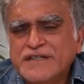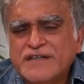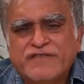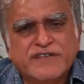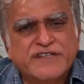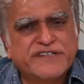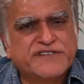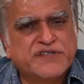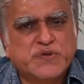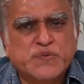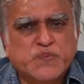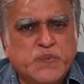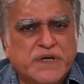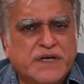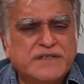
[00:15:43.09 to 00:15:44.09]
for this
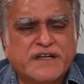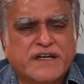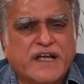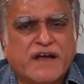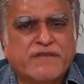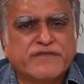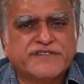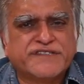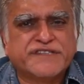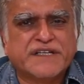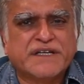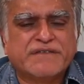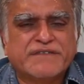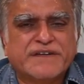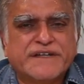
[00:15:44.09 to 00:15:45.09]
good word that I have
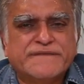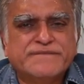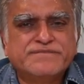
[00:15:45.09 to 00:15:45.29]
received.